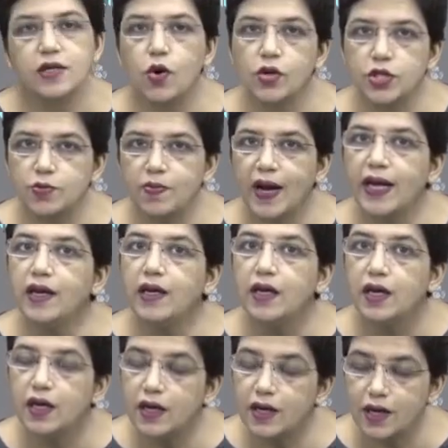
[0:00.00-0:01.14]
caused by
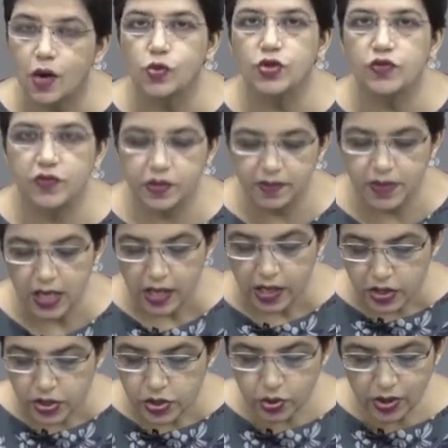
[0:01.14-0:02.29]
roundworm.
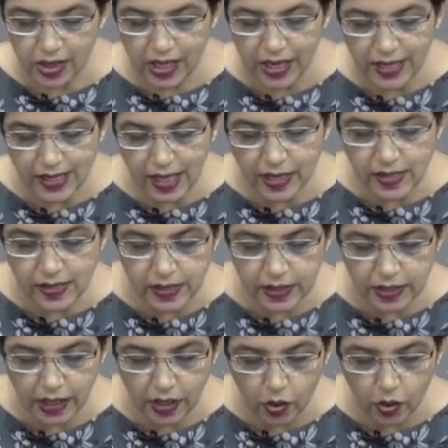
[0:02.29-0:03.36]
So these are certain